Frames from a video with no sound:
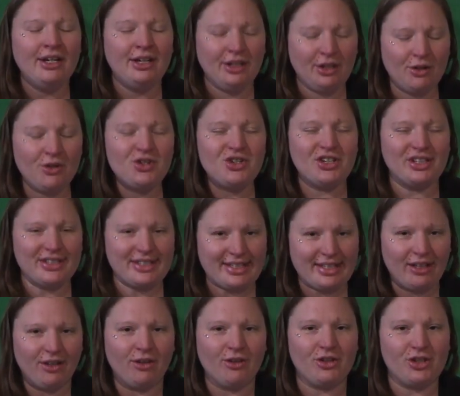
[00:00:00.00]
you should
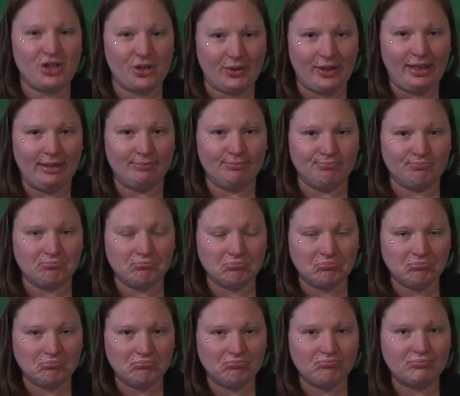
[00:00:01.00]
still do it.
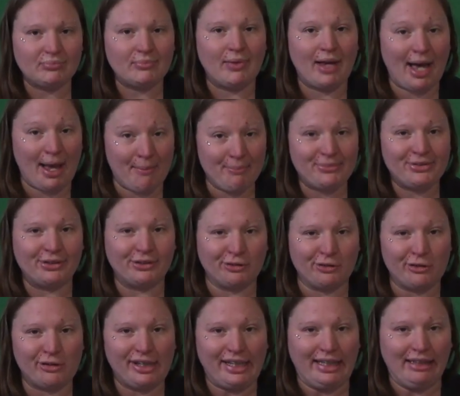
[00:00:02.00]

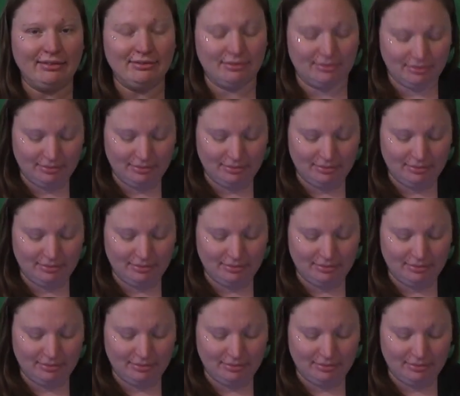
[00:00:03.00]
Absolutely.